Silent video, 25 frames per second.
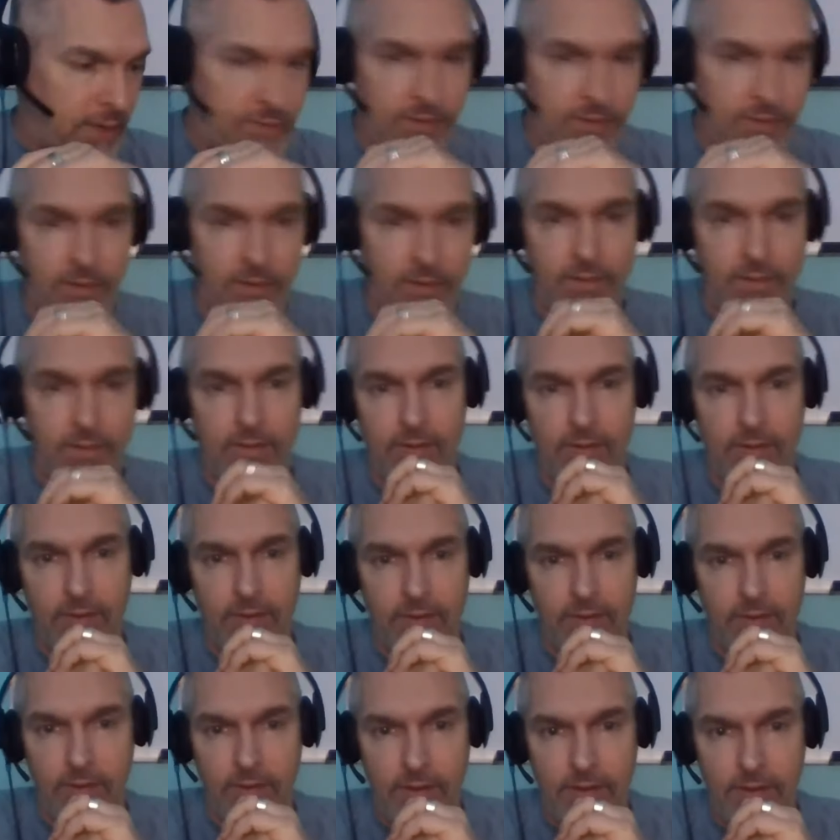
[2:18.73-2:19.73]
so
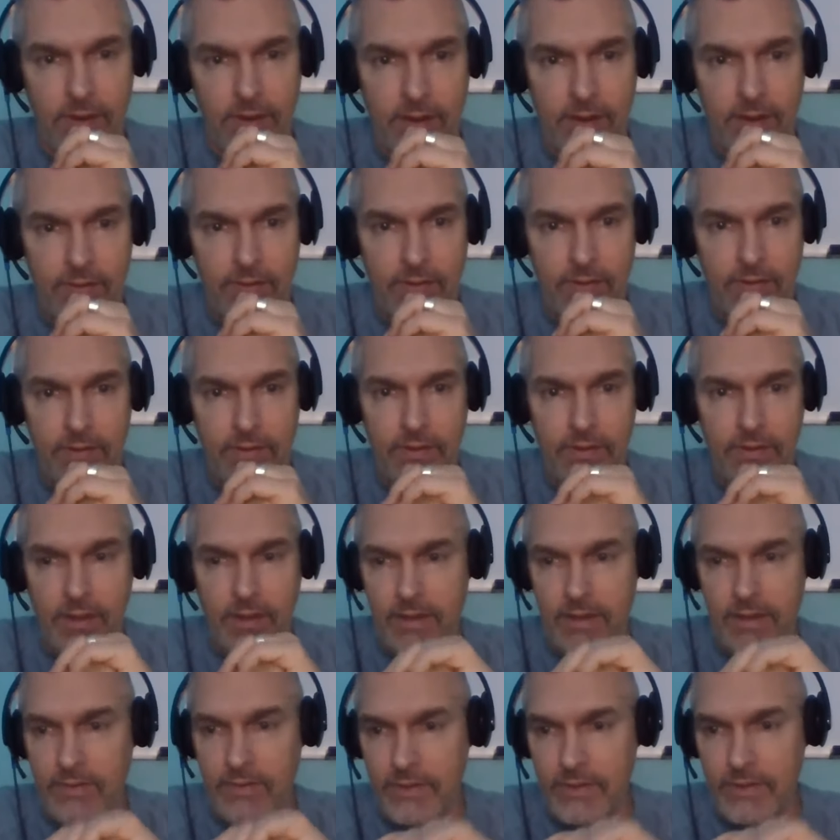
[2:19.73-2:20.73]
I'll do it,
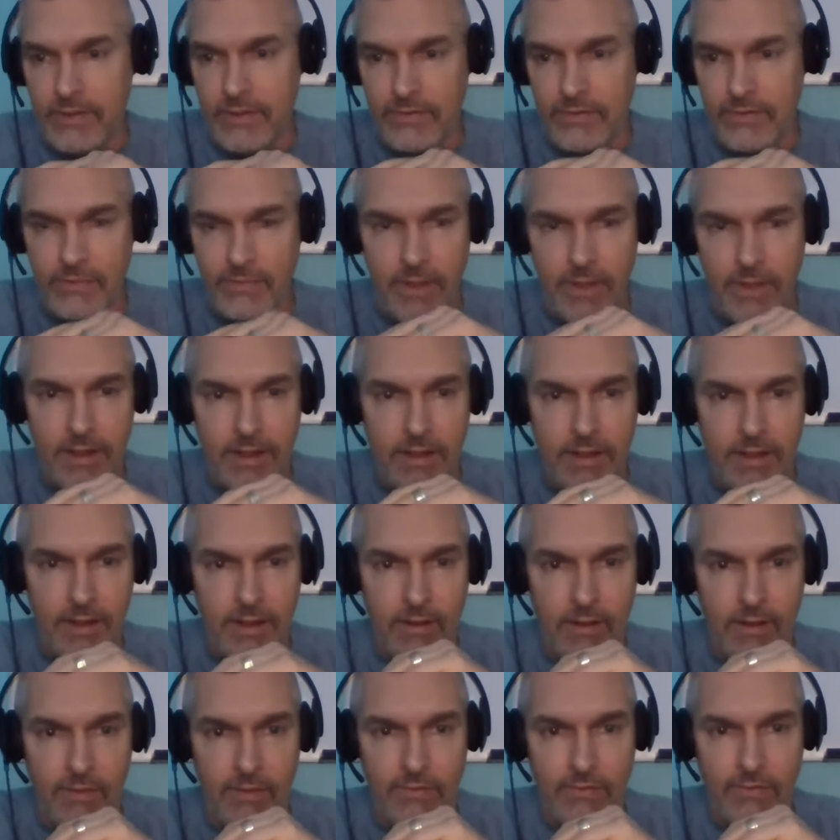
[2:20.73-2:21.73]
I do it this way
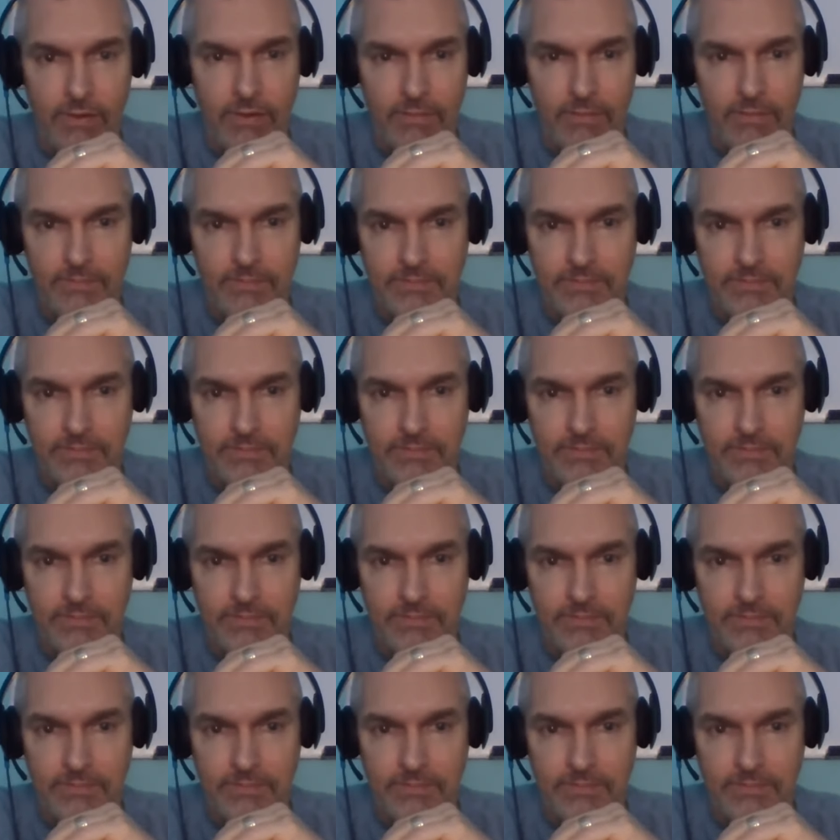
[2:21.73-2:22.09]
also.